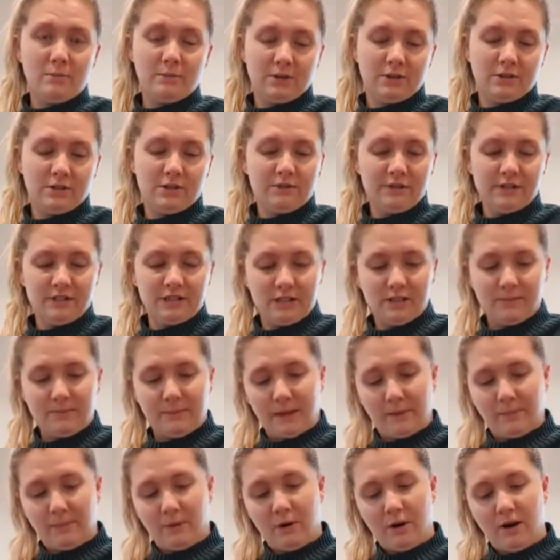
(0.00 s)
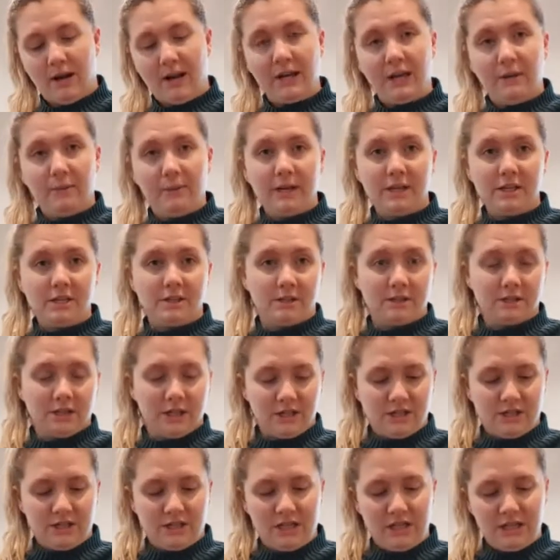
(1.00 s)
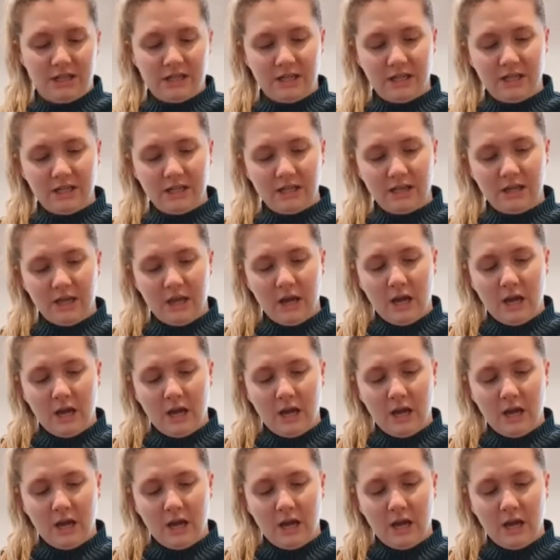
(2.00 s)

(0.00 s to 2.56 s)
because obviously it's a big pot anyway, so it's going to need it.